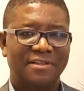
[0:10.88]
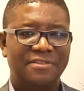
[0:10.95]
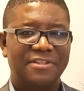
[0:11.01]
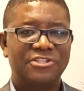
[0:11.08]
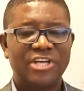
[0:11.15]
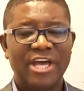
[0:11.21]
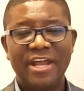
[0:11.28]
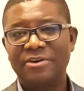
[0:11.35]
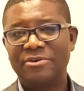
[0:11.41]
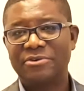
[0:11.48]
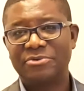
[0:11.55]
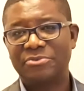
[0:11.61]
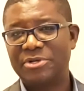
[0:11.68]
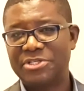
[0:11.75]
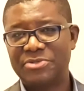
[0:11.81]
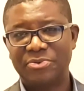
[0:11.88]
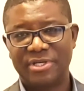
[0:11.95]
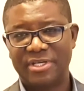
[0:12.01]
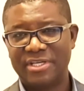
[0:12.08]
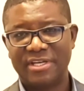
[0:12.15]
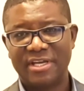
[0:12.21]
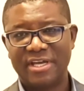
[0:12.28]
the channel on which we
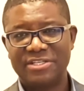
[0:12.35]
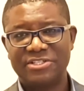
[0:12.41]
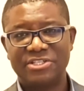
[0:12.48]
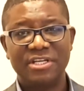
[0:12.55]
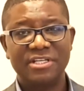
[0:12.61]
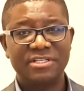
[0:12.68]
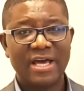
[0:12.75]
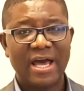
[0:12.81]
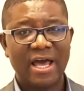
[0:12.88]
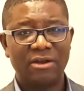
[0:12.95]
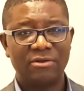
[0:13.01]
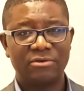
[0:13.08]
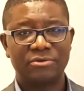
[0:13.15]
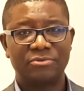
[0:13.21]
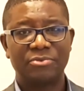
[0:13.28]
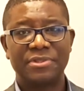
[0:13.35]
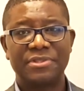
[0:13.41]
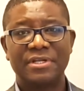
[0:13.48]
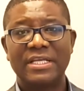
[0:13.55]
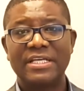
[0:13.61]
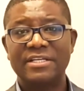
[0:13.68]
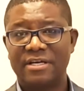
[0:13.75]
engage in dialogue with
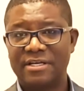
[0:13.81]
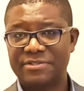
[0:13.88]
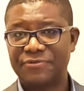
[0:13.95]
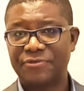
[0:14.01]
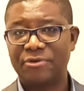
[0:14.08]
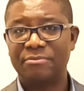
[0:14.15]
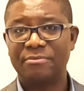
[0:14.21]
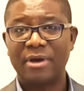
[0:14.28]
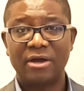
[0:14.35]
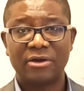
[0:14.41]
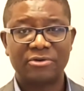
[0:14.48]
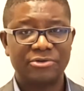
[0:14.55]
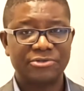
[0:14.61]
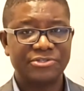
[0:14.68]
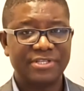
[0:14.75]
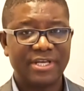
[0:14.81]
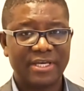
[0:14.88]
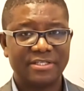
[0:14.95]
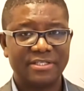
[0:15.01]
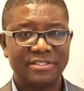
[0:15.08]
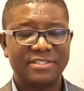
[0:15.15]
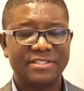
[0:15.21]
leaders from across
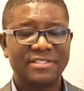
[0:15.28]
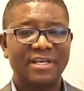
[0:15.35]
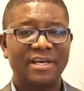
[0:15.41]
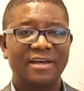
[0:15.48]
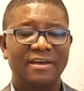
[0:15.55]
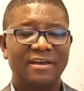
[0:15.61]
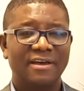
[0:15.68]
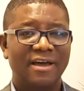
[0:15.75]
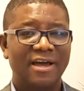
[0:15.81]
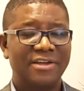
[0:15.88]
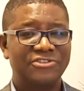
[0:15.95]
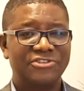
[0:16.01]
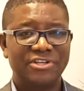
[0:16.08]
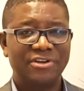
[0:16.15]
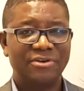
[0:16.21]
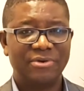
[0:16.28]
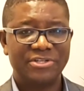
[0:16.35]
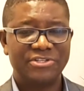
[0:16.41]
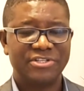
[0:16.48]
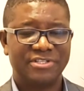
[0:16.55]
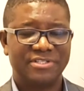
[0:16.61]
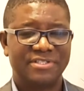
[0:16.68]
sectors and
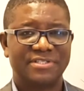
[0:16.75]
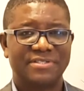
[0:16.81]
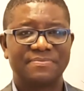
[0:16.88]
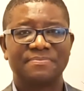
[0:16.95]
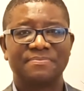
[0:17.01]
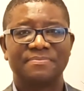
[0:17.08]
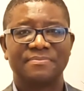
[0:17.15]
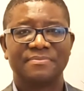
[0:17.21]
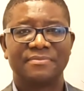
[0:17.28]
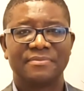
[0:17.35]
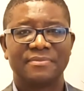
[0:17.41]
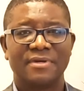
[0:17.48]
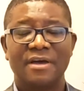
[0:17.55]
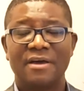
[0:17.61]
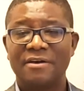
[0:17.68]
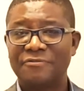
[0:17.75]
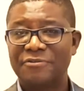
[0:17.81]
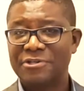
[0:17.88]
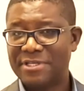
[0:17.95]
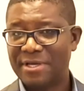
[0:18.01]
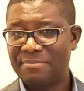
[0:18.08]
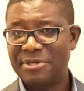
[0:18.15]
generations. For
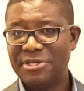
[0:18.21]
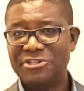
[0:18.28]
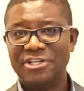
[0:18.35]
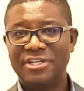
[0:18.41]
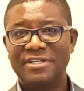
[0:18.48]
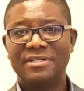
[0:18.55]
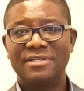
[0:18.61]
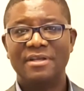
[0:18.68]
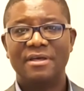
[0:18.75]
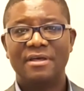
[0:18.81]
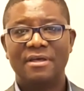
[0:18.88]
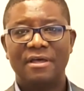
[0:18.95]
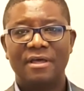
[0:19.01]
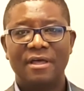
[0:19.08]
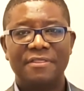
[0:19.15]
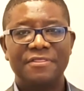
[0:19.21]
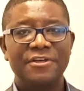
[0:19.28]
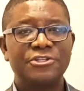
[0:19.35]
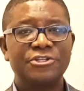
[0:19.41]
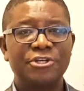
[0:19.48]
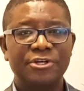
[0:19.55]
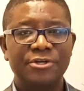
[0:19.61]
ZAMBITION, the
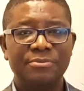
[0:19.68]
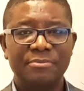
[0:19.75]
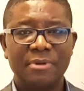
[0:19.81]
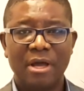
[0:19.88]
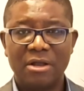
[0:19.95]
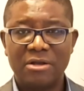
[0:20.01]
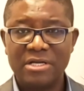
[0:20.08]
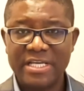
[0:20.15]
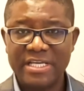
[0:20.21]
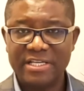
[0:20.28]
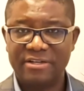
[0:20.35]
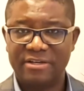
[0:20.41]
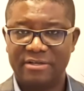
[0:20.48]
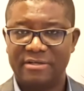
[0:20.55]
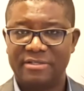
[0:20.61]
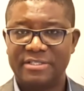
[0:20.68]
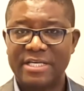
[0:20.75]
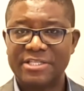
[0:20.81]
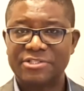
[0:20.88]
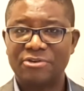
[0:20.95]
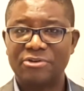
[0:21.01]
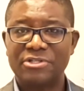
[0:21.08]
term leader
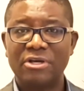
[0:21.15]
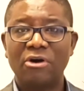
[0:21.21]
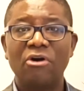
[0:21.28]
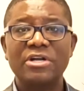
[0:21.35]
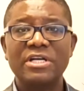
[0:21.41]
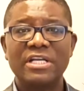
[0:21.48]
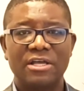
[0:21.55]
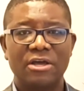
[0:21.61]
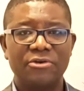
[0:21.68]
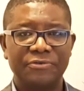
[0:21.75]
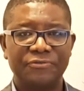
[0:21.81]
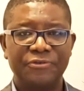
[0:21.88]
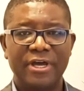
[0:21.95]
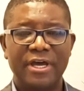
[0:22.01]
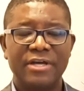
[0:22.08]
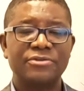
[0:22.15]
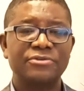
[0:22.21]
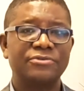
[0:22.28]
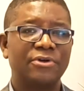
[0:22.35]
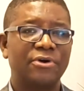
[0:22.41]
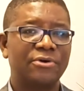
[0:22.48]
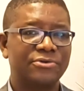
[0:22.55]
does not only refer to
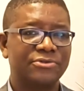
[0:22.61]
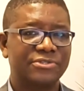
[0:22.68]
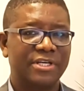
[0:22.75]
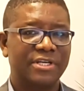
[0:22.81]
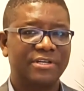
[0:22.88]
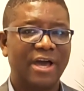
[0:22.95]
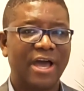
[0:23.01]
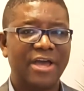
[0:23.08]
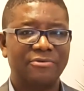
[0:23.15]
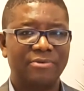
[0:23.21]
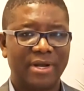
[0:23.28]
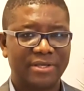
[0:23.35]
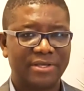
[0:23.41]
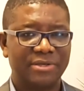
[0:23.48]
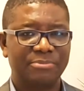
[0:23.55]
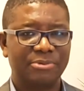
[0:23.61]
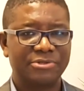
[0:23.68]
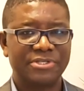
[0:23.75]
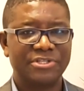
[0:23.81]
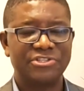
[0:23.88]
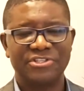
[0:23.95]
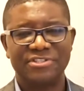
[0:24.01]
those in high-ranking
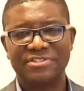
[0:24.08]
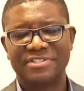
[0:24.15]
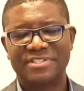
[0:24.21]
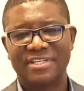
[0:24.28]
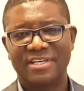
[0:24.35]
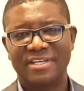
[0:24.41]
positions.